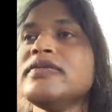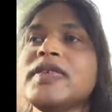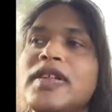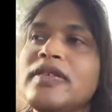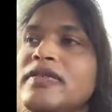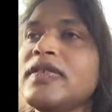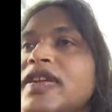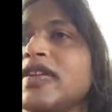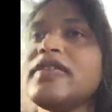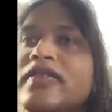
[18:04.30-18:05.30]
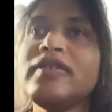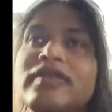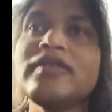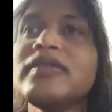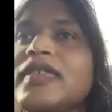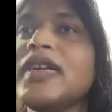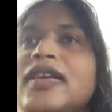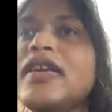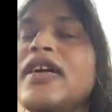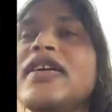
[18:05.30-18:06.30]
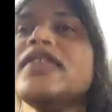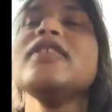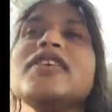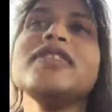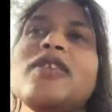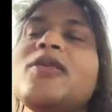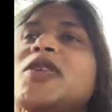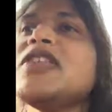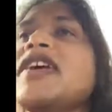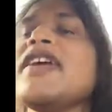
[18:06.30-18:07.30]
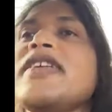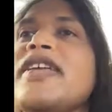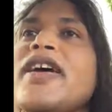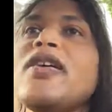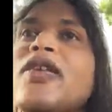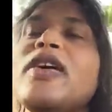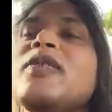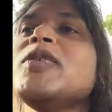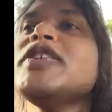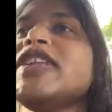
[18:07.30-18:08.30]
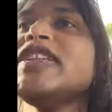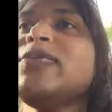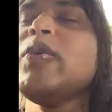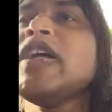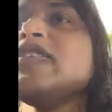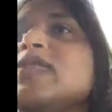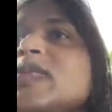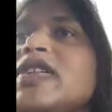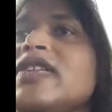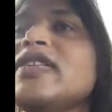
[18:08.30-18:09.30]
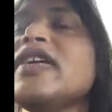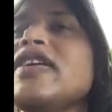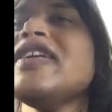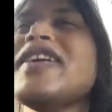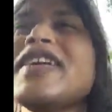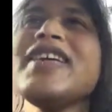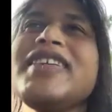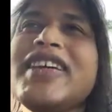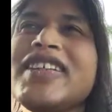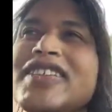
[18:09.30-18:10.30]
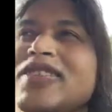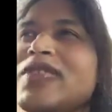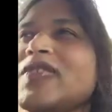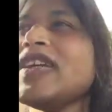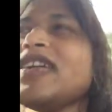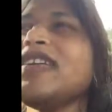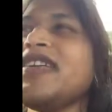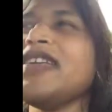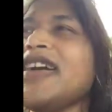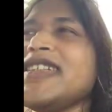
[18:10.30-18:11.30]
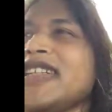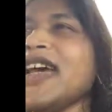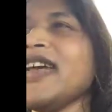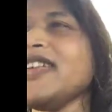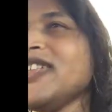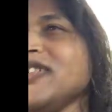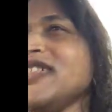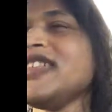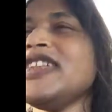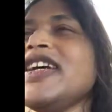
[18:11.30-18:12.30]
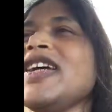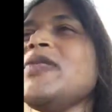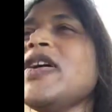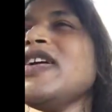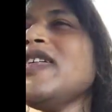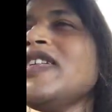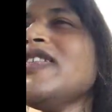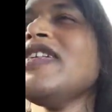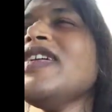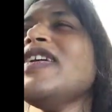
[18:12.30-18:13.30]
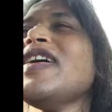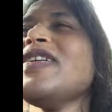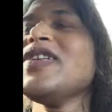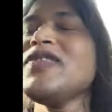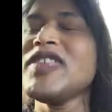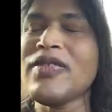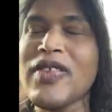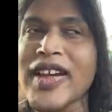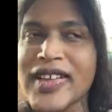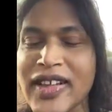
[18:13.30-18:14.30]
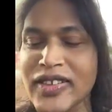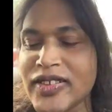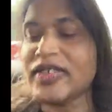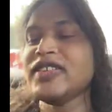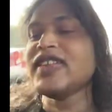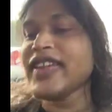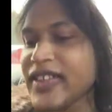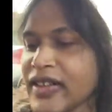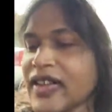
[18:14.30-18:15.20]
you know, like in this it's, it's almost like now I almost expect to be like, I, I think it's sort of like a nice attitude to take. but it's like, I don't know if it's the right attitude. It's like,